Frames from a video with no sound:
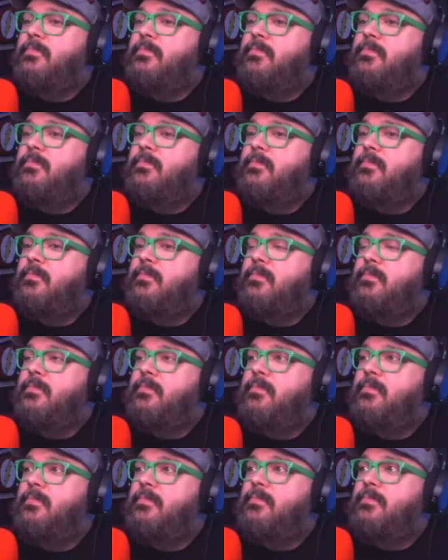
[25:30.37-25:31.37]

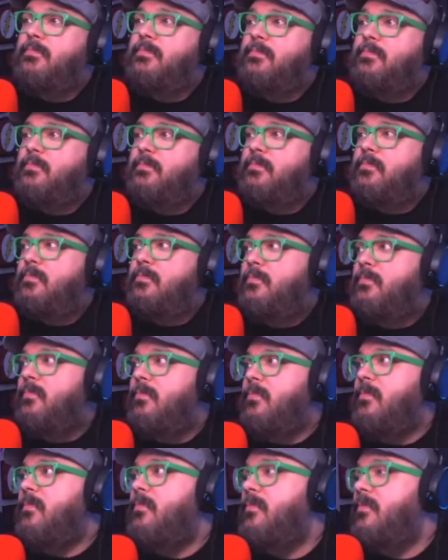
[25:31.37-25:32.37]

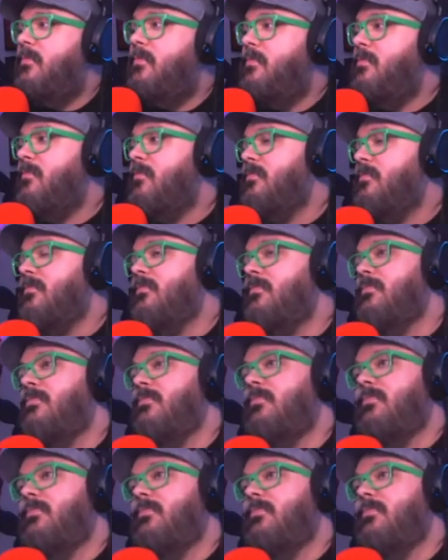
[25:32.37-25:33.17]
(not speaking)